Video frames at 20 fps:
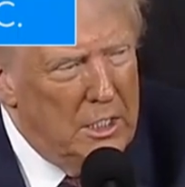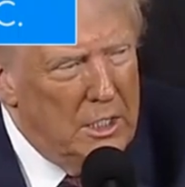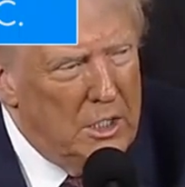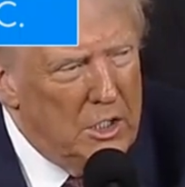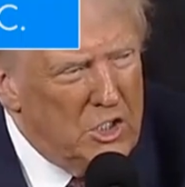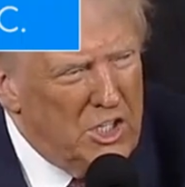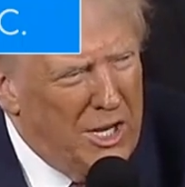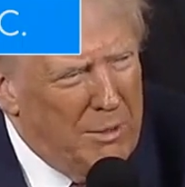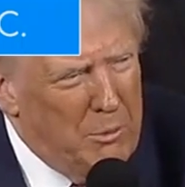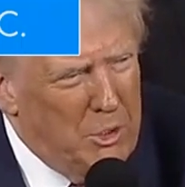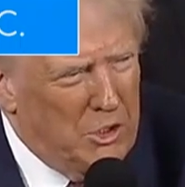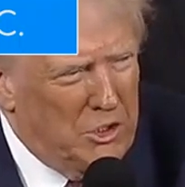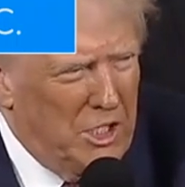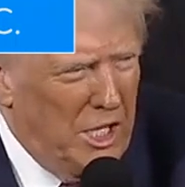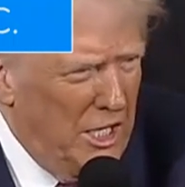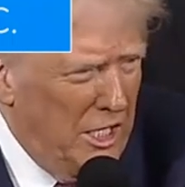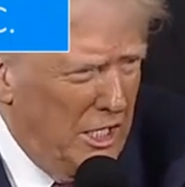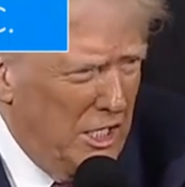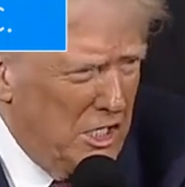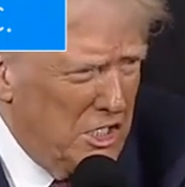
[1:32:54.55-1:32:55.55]

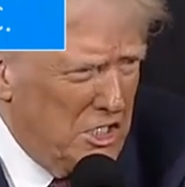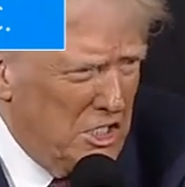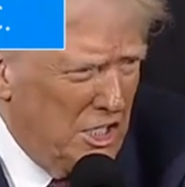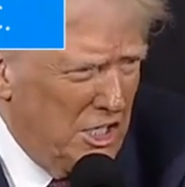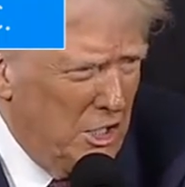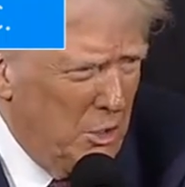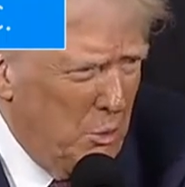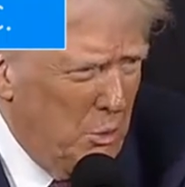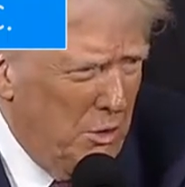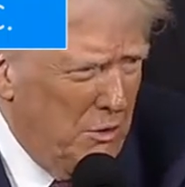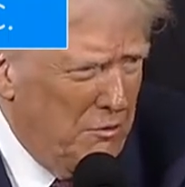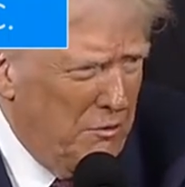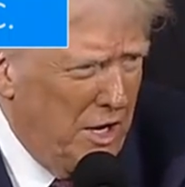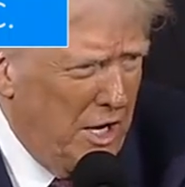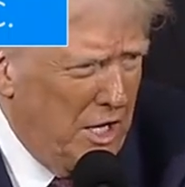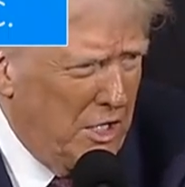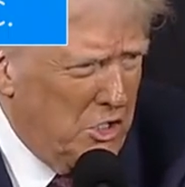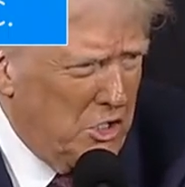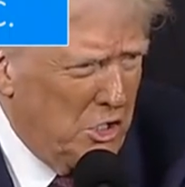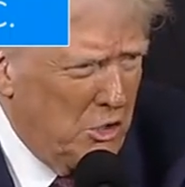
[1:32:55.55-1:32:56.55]
Simultaneously, we've
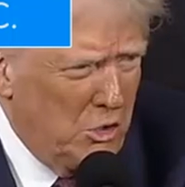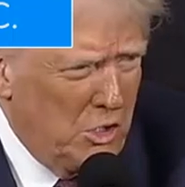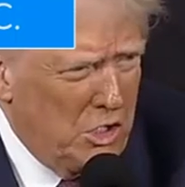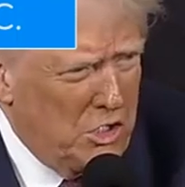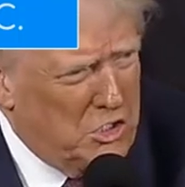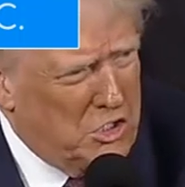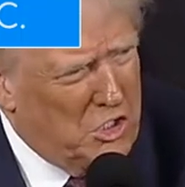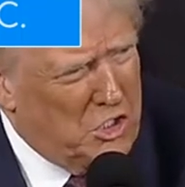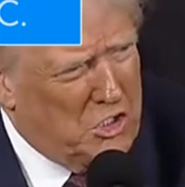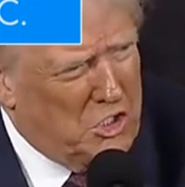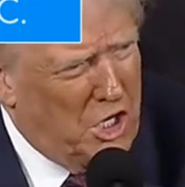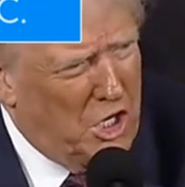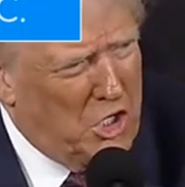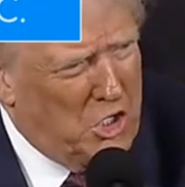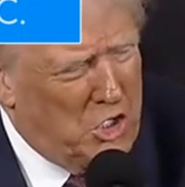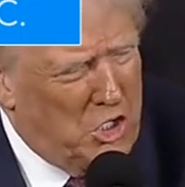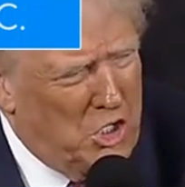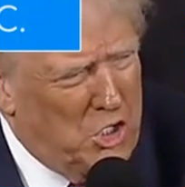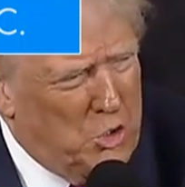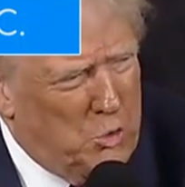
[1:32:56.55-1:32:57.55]
had serious
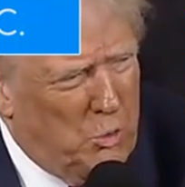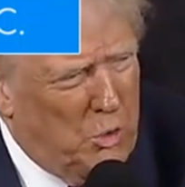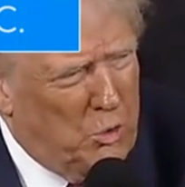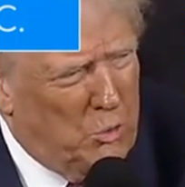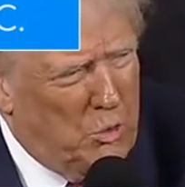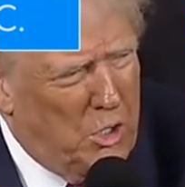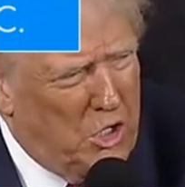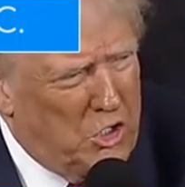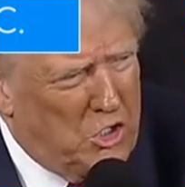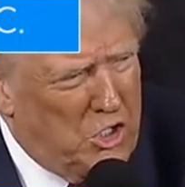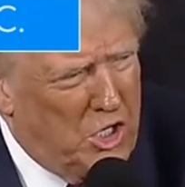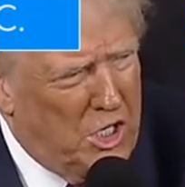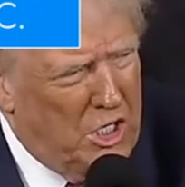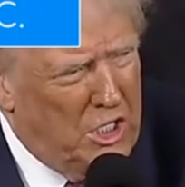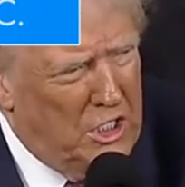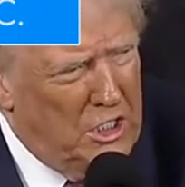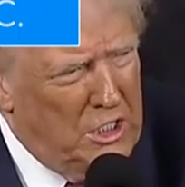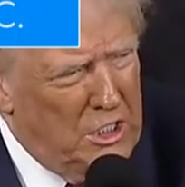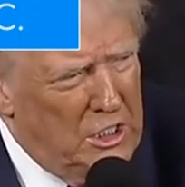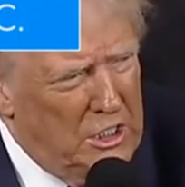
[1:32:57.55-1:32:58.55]
discussions with Russia
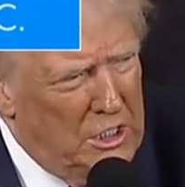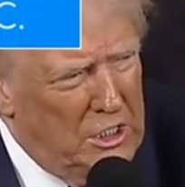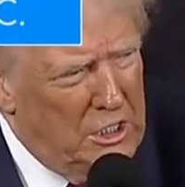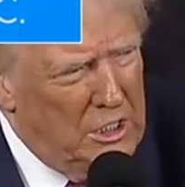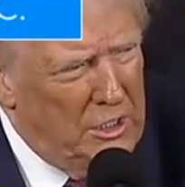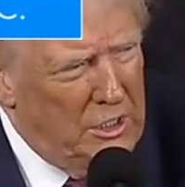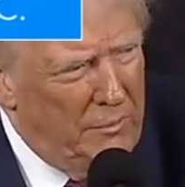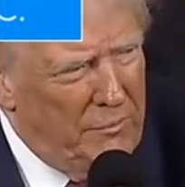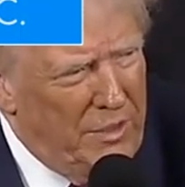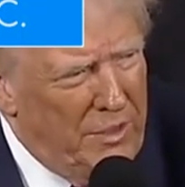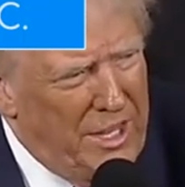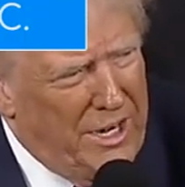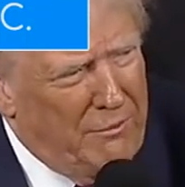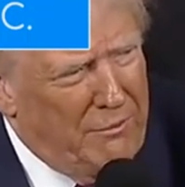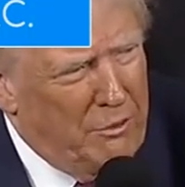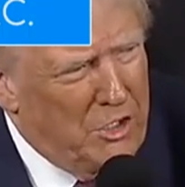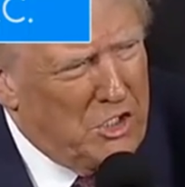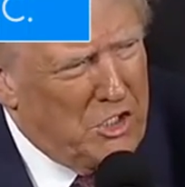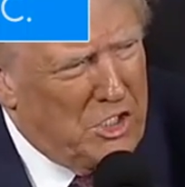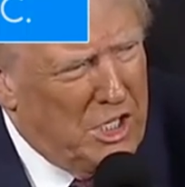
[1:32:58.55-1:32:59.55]
and have
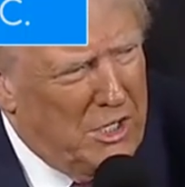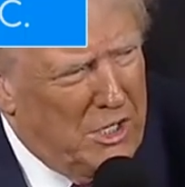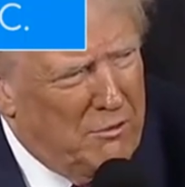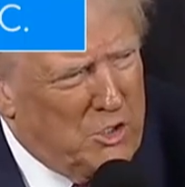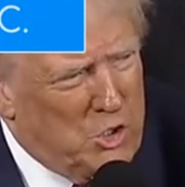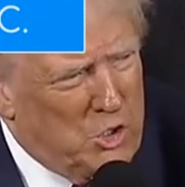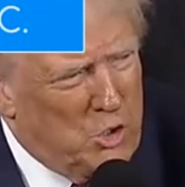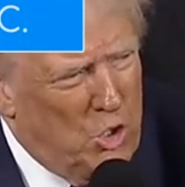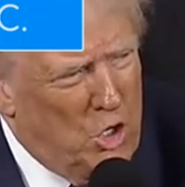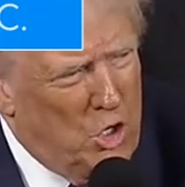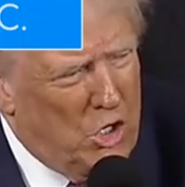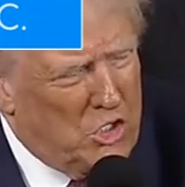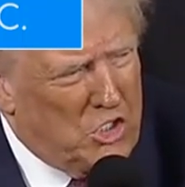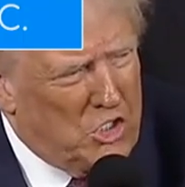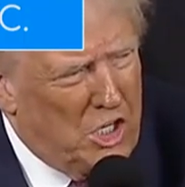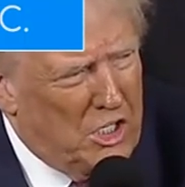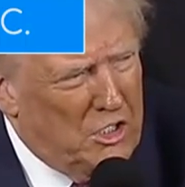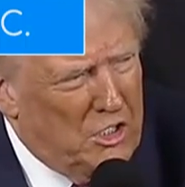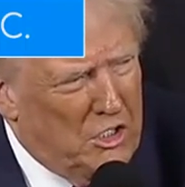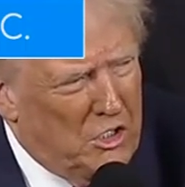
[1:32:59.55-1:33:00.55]
received strong
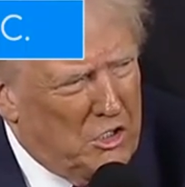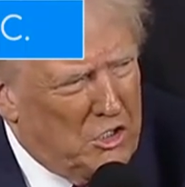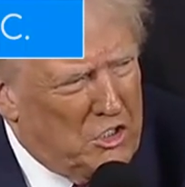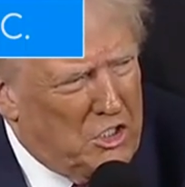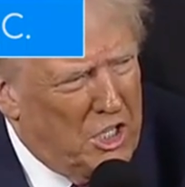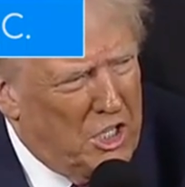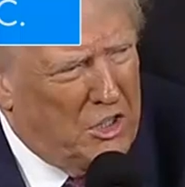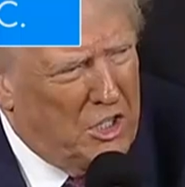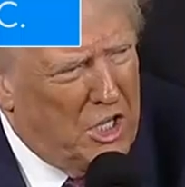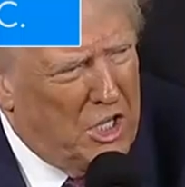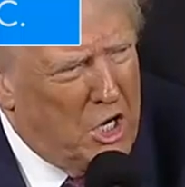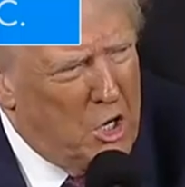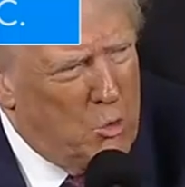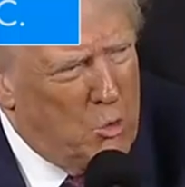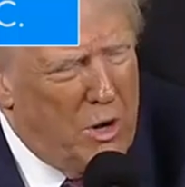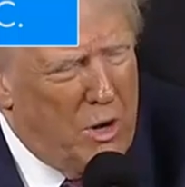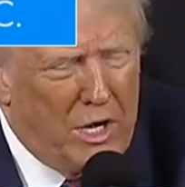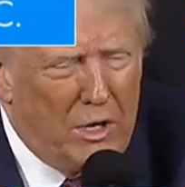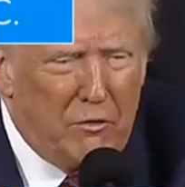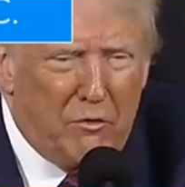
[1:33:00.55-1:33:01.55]
signals they are
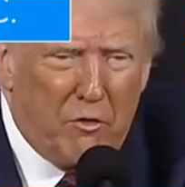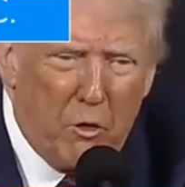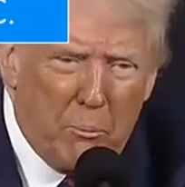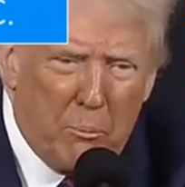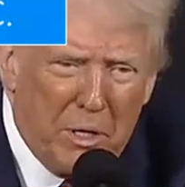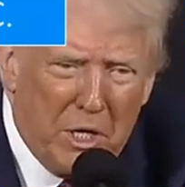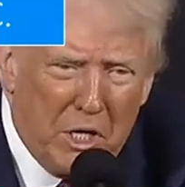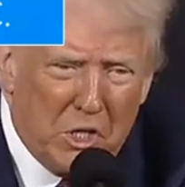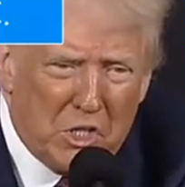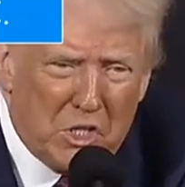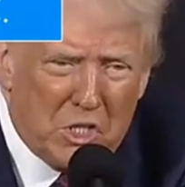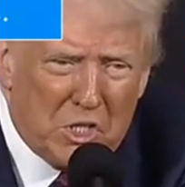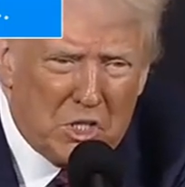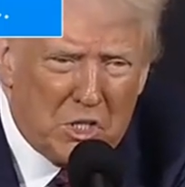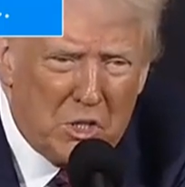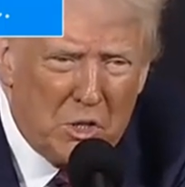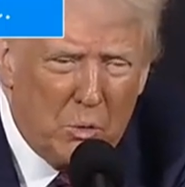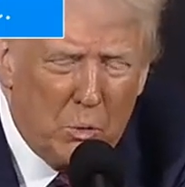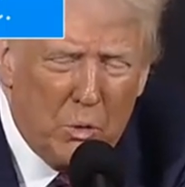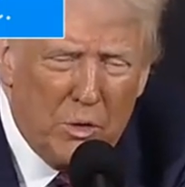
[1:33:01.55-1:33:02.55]
ready for
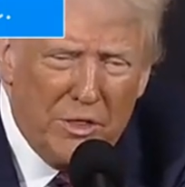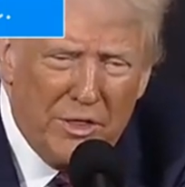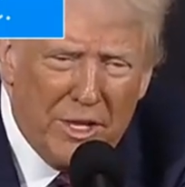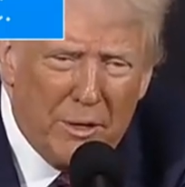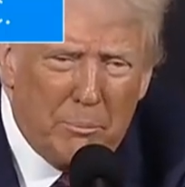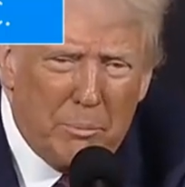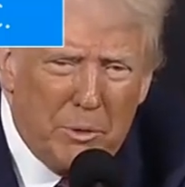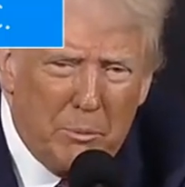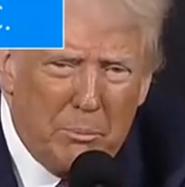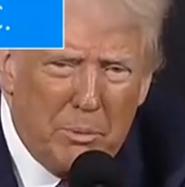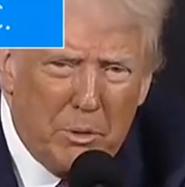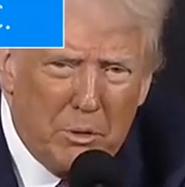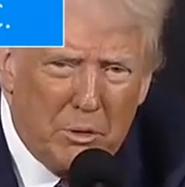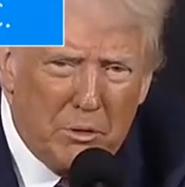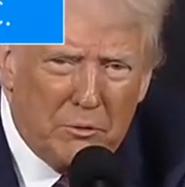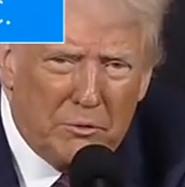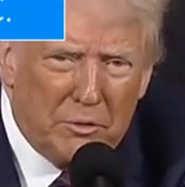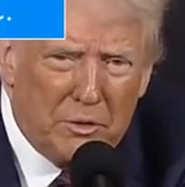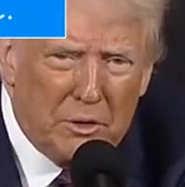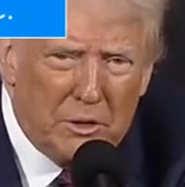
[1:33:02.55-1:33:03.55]
peace. Wouldn't that be
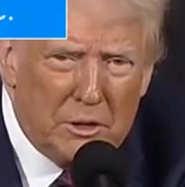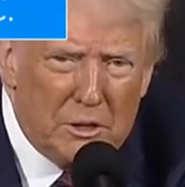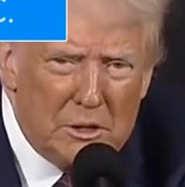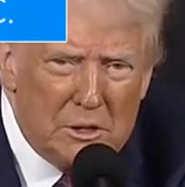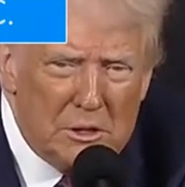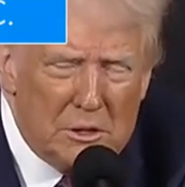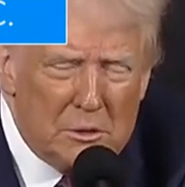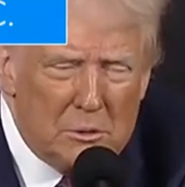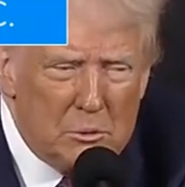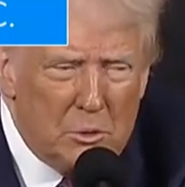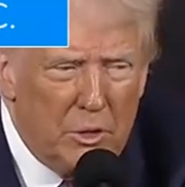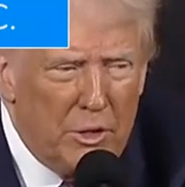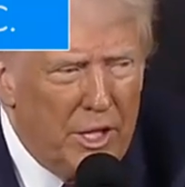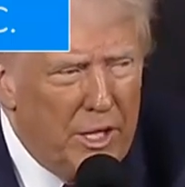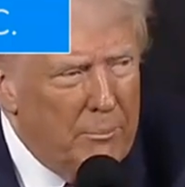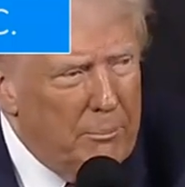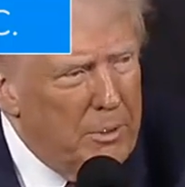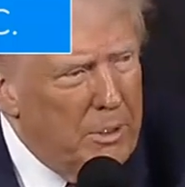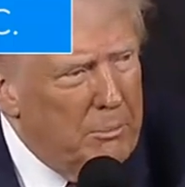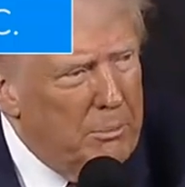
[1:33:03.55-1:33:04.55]
beautiful? Wouldn't
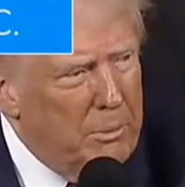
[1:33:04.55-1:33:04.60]
that be